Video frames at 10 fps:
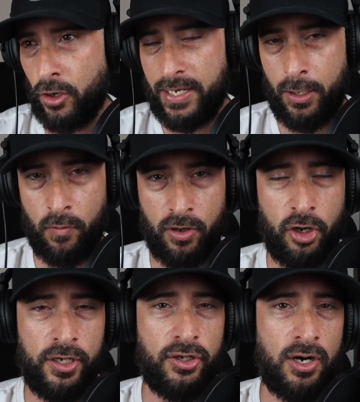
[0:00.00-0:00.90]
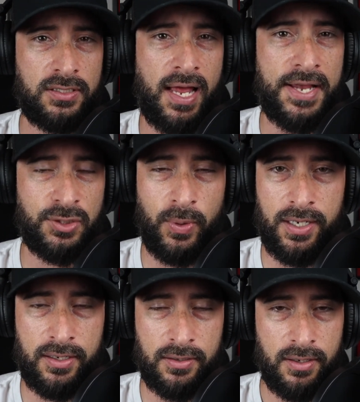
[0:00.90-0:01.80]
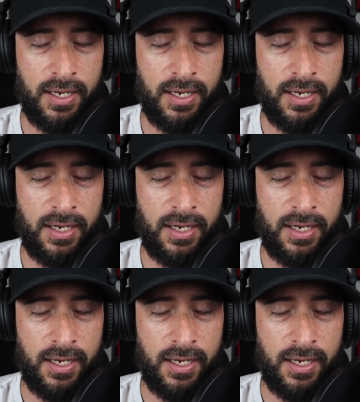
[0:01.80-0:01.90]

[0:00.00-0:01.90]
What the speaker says: He had over 100 yards last week,